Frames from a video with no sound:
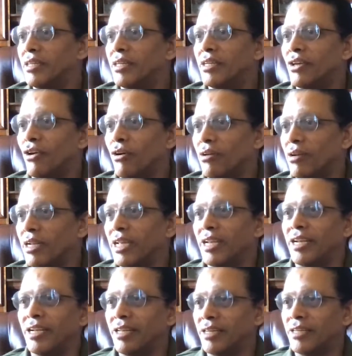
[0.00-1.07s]
Or
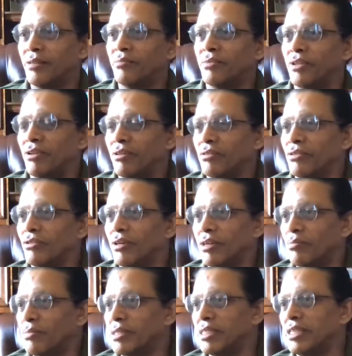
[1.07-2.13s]
Neil, you are
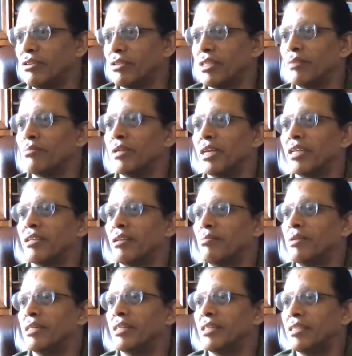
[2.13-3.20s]
busy or something. It will be
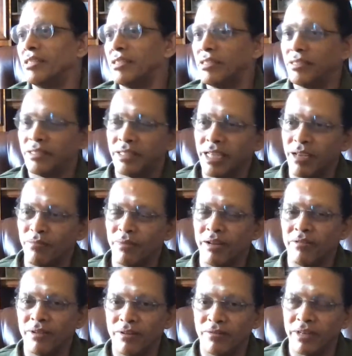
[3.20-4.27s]
a same
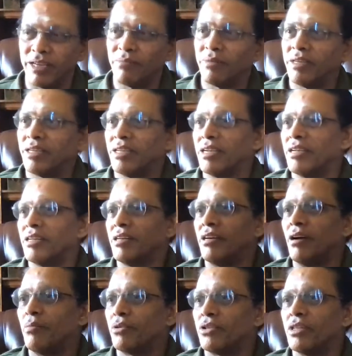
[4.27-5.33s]
level of treatment and
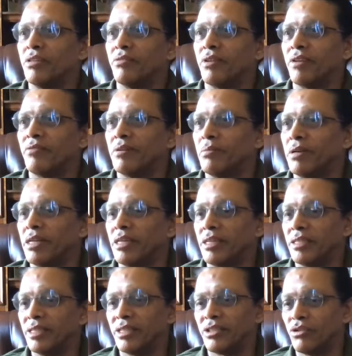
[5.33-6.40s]
opportunity for everybody.
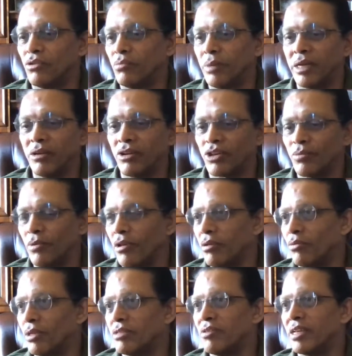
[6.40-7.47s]
There is no big or small
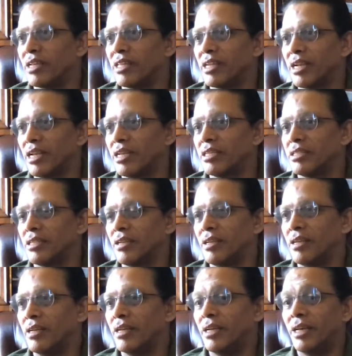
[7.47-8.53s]
once you are in the class.
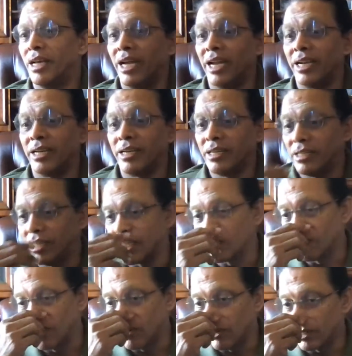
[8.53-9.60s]
And just
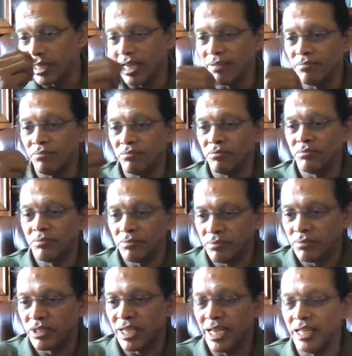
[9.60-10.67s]
because I'm
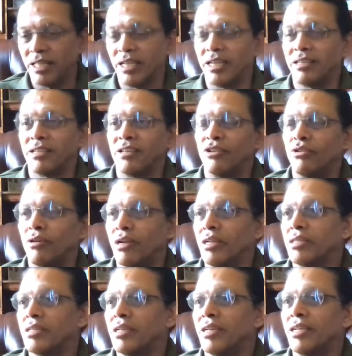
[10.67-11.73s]
saying things and you're
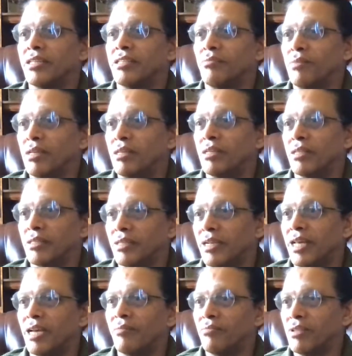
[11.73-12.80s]
listening doesn't mean that
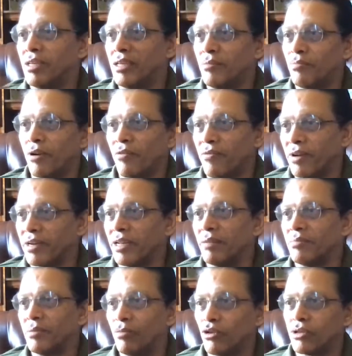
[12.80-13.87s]
I'm the perfect, I'm
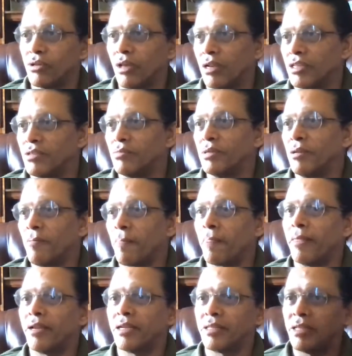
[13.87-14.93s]
the most knowledgeable.
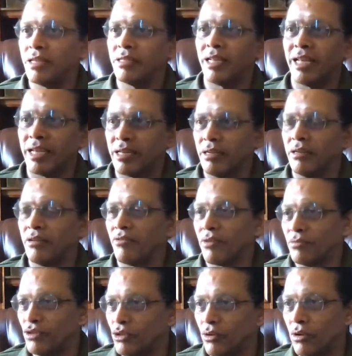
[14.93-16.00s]
There are things that I can learn from
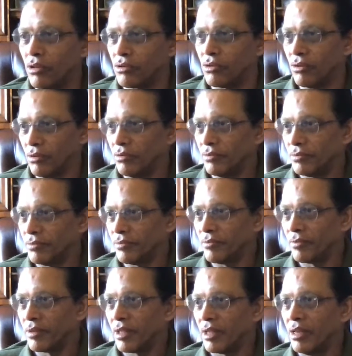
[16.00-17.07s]
you also.
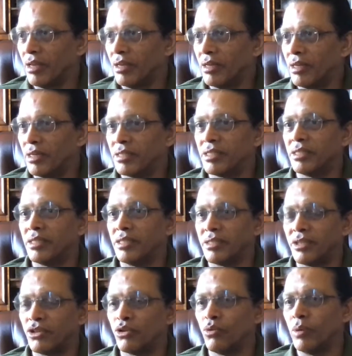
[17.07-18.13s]
It's a
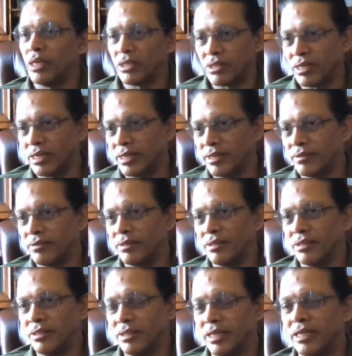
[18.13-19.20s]
two-way street,
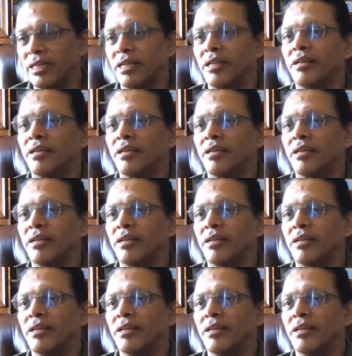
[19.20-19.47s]
right?